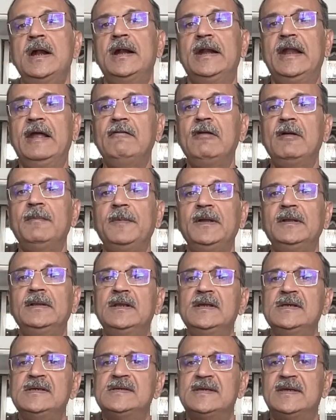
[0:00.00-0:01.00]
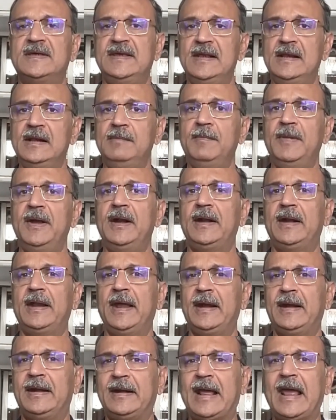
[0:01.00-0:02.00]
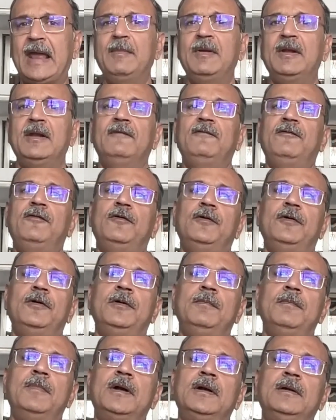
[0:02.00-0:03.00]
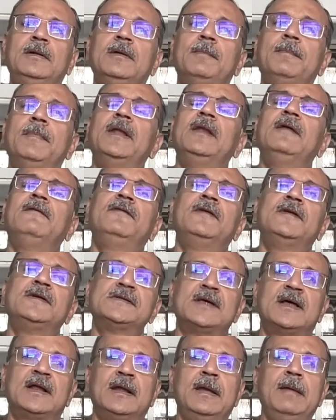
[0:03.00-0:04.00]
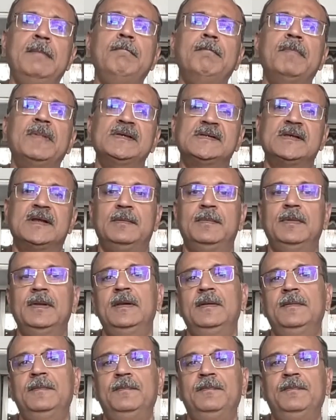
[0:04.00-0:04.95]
Developing this skill may take time and effort, but the benefits are immeasurable.